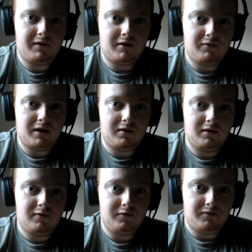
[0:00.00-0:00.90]
very well
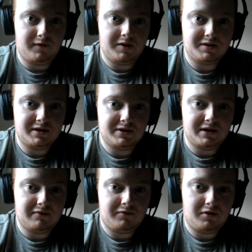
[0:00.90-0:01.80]
for a first season
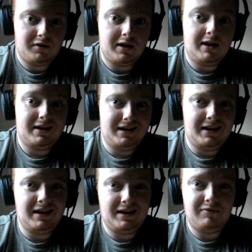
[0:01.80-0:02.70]
at F1,
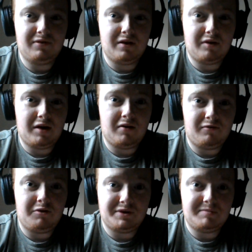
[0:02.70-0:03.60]
even though they are
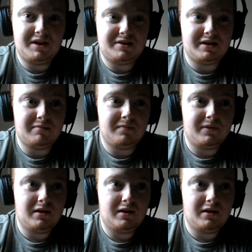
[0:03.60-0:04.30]
Ferrari's B team.